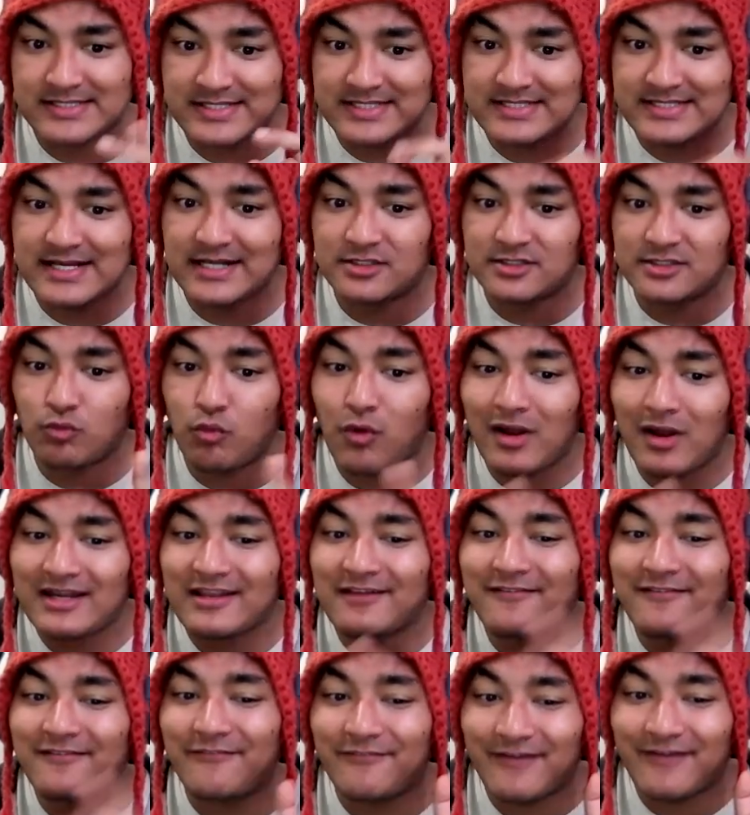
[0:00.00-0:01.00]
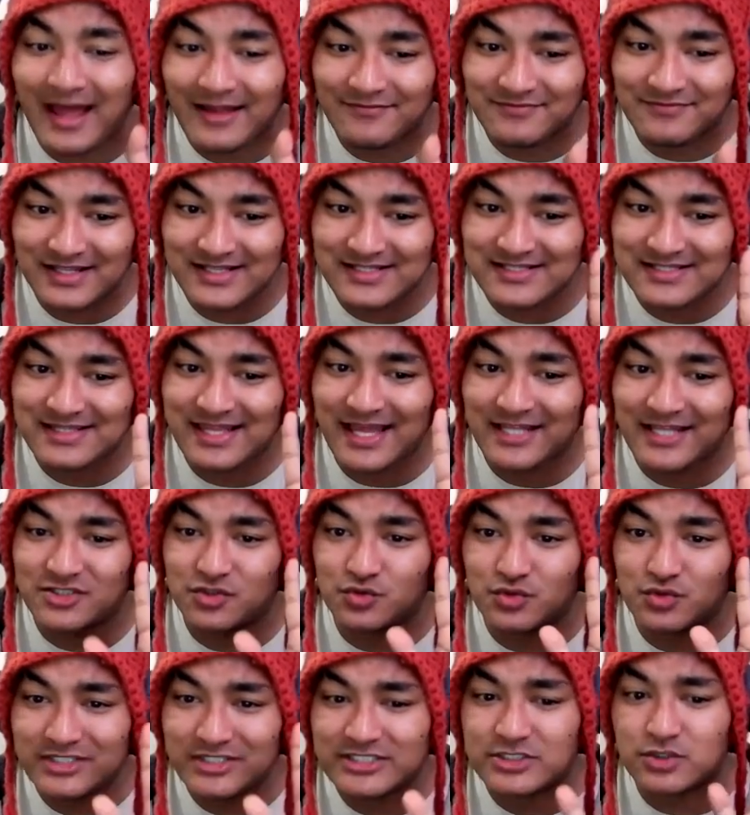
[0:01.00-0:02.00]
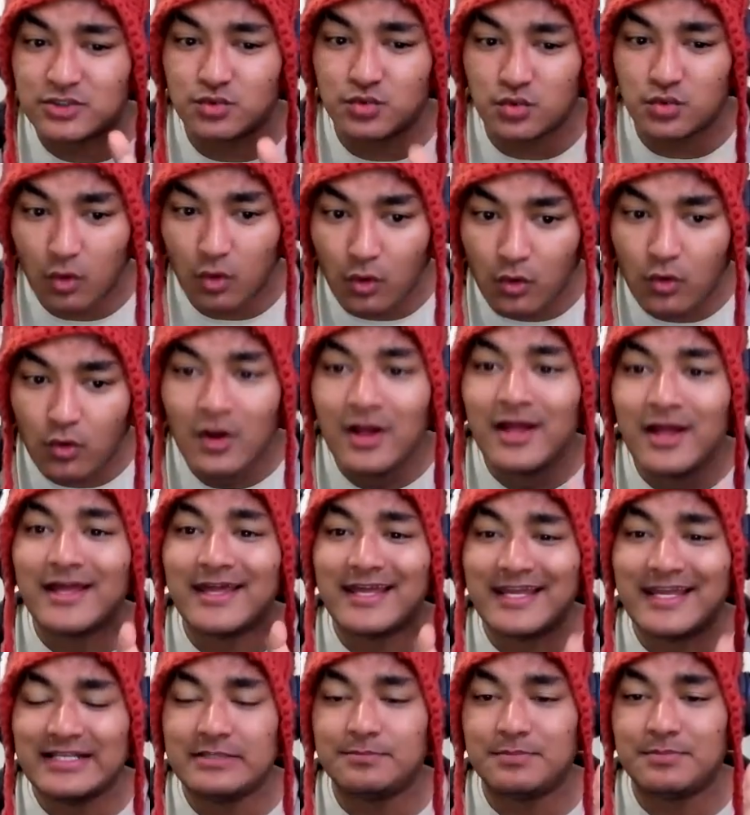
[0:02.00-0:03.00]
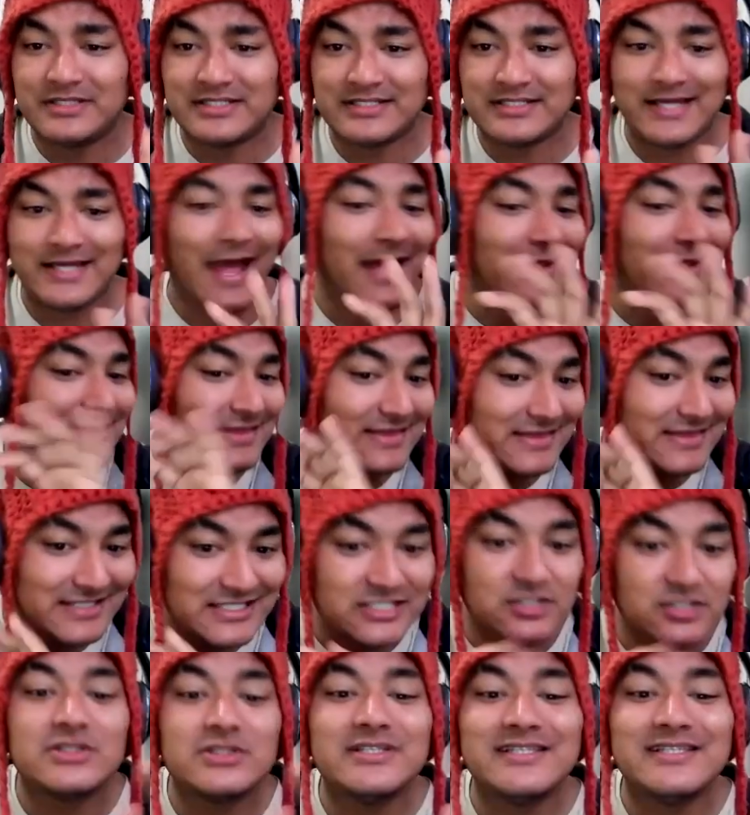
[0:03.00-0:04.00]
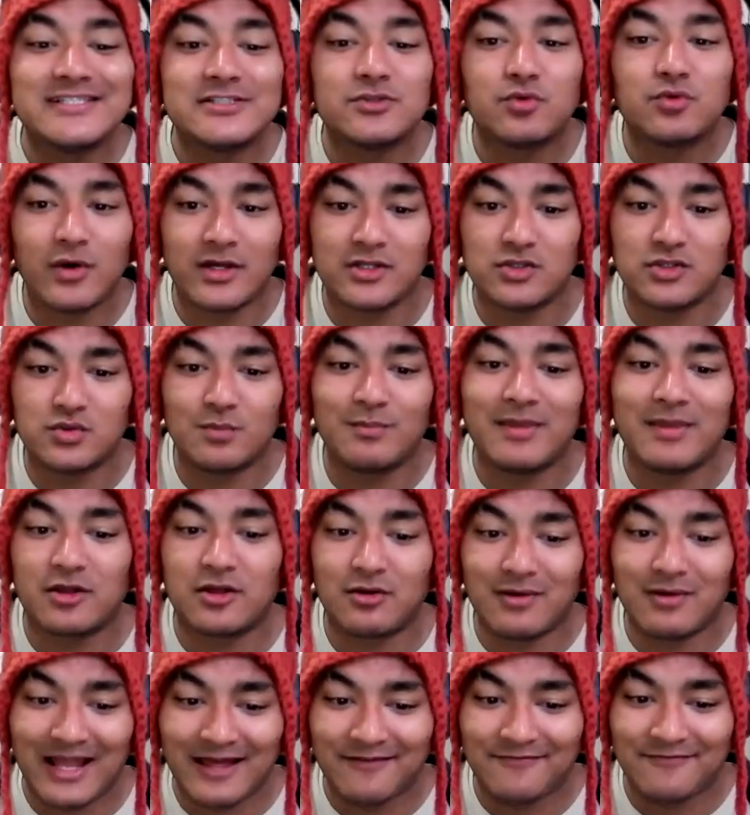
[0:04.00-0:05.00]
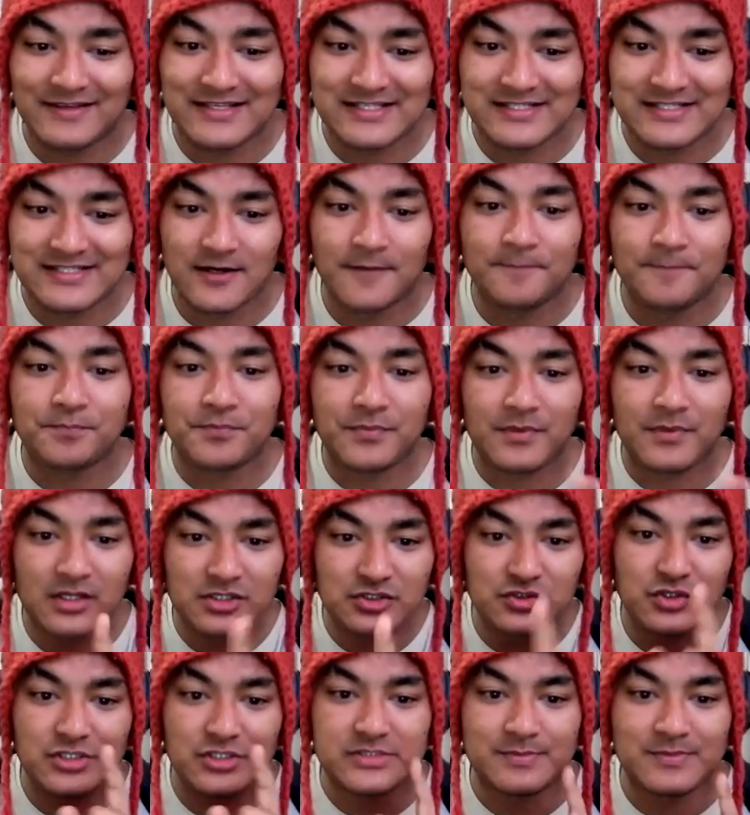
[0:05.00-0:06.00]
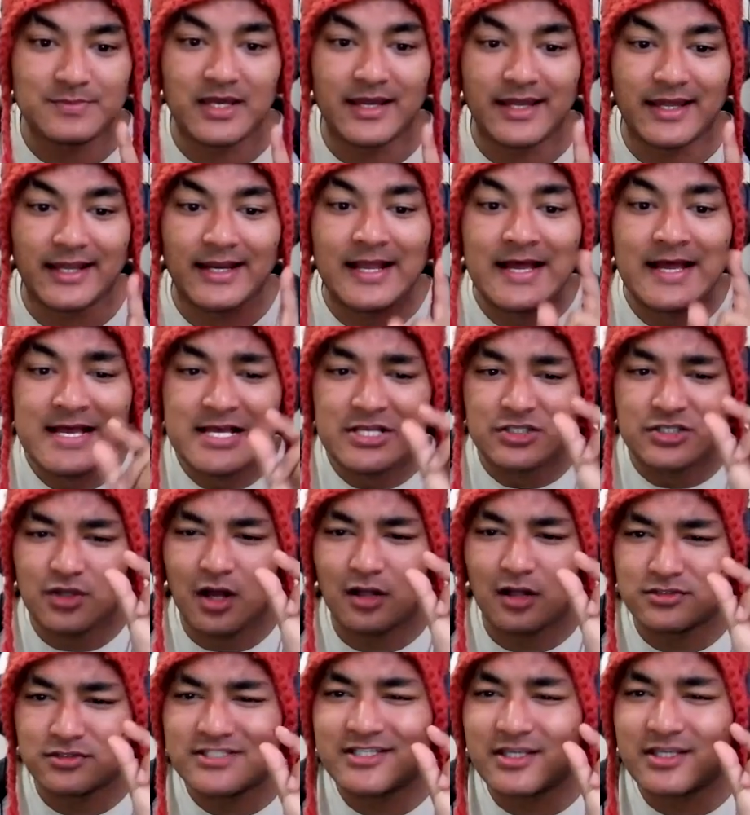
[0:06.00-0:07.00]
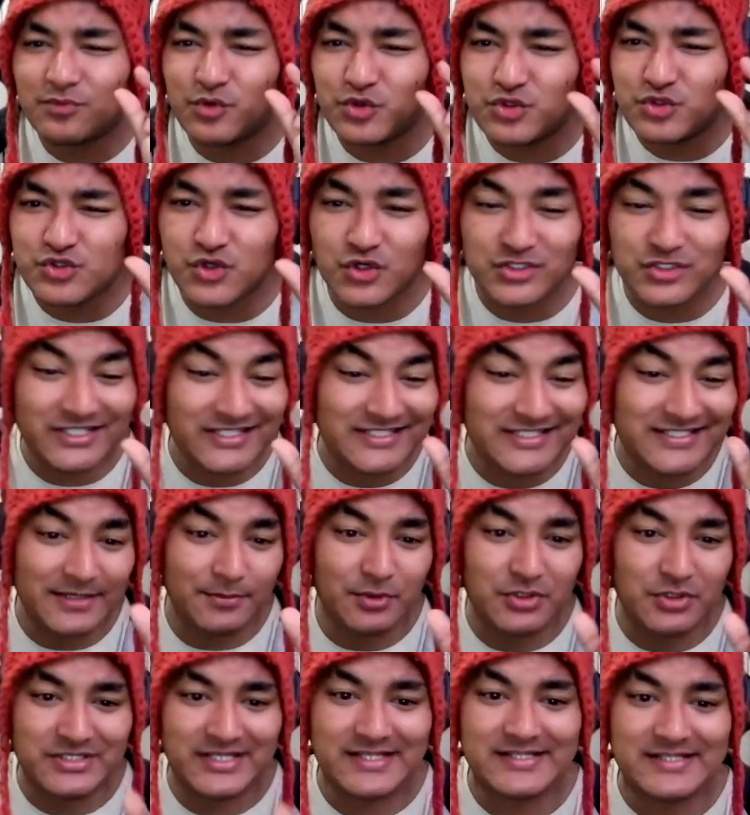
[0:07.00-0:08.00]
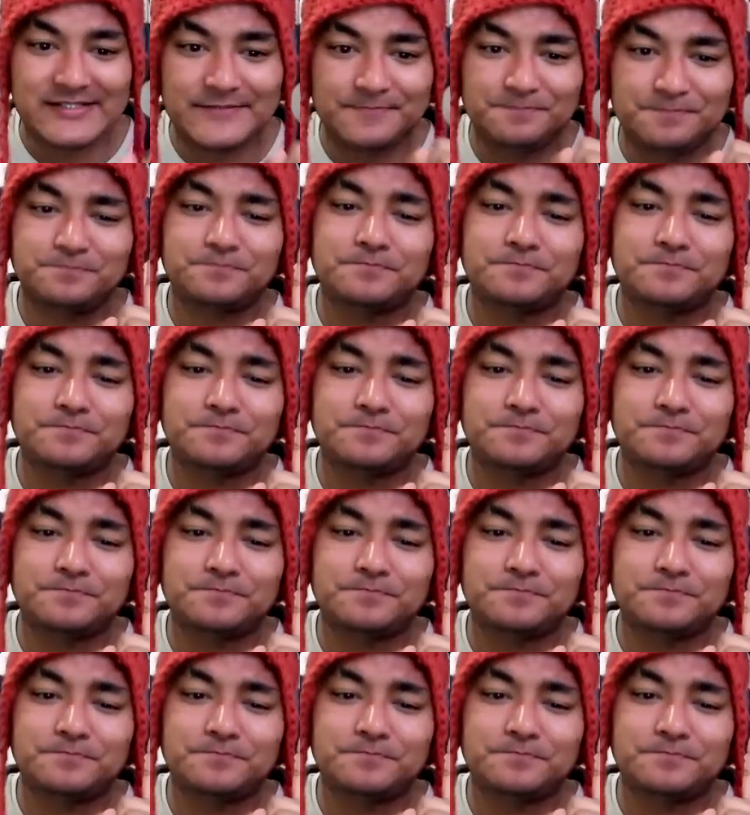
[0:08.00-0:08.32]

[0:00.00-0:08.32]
These are the only 5 tense that you need to know in PT, and this is going to make your life easier. Trust me again. So I'll just give you a short hint about tense.